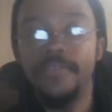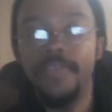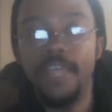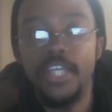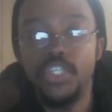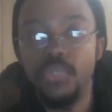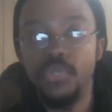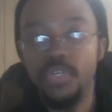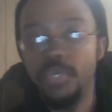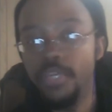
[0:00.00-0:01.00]
as you do
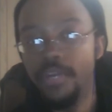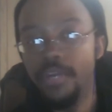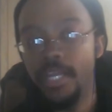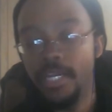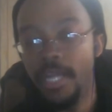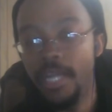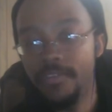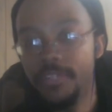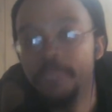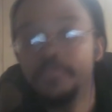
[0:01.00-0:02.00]
when you're a young lover.
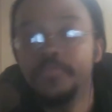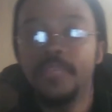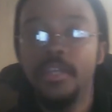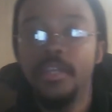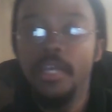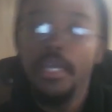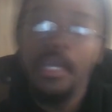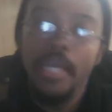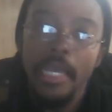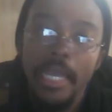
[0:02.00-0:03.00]

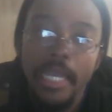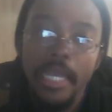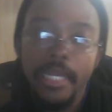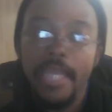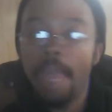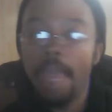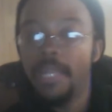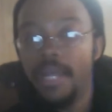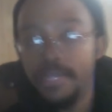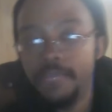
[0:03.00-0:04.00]
And in
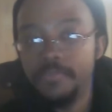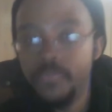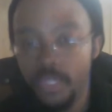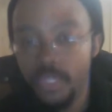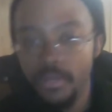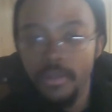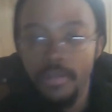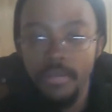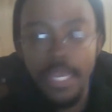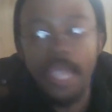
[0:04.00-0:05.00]
Camelot.
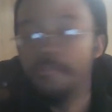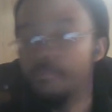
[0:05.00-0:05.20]
And